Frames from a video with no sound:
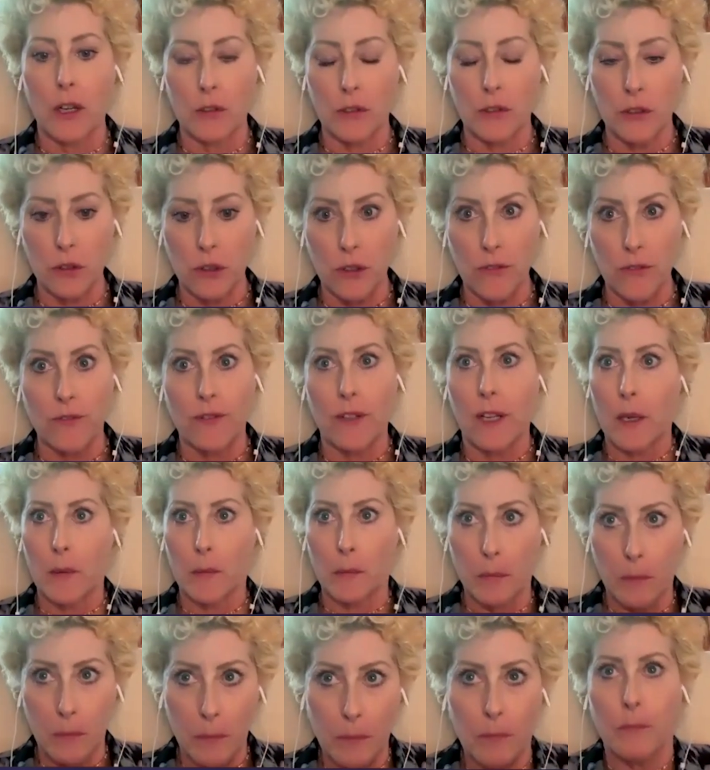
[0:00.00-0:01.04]
sort of
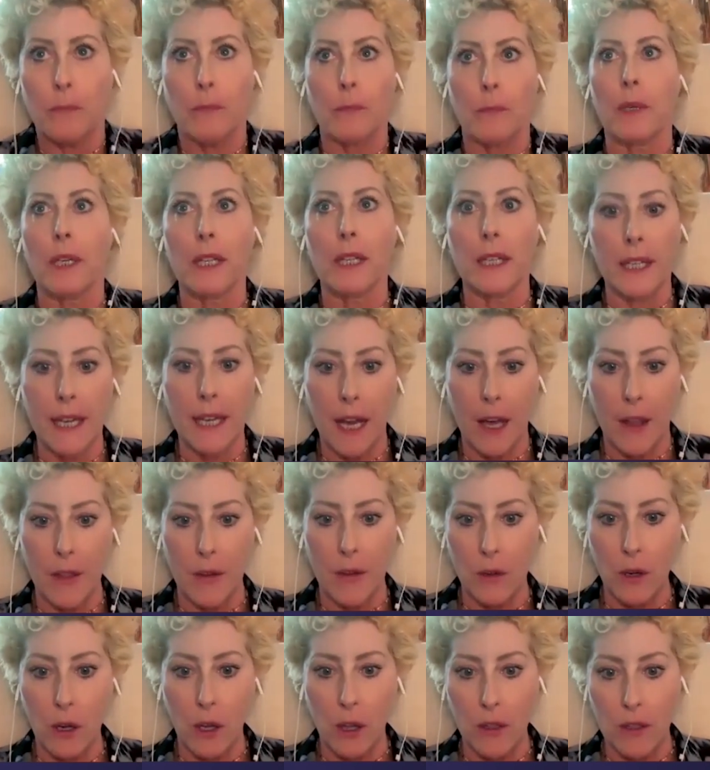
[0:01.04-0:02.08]
like be
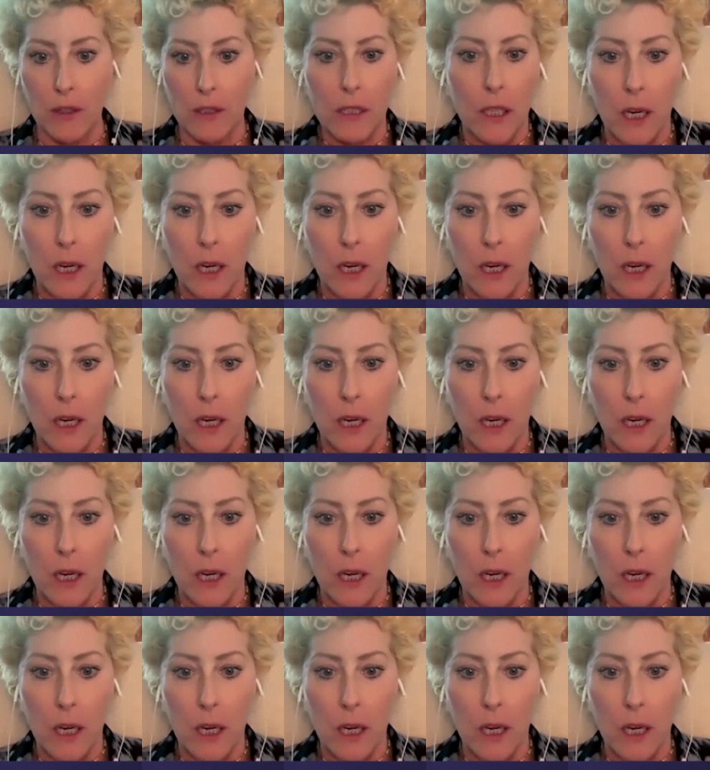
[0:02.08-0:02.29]
together all the